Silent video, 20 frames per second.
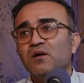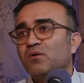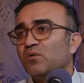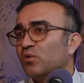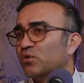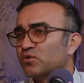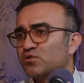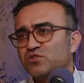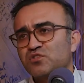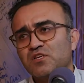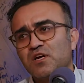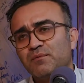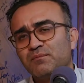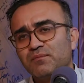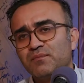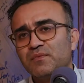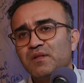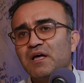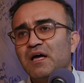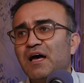Or
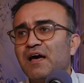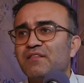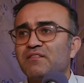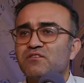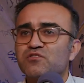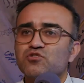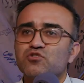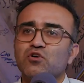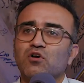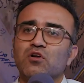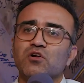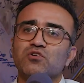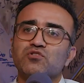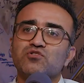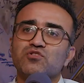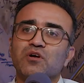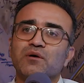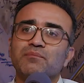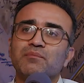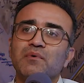some had the
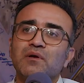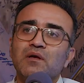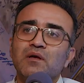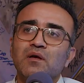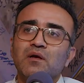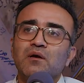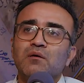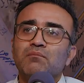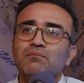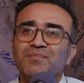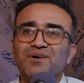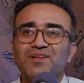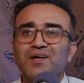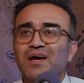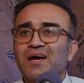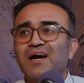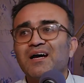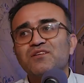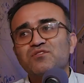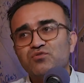scholarship, but I
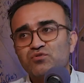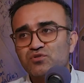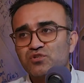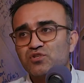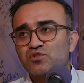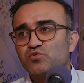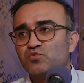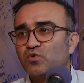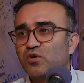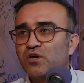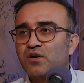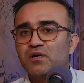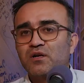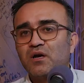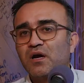had to just work.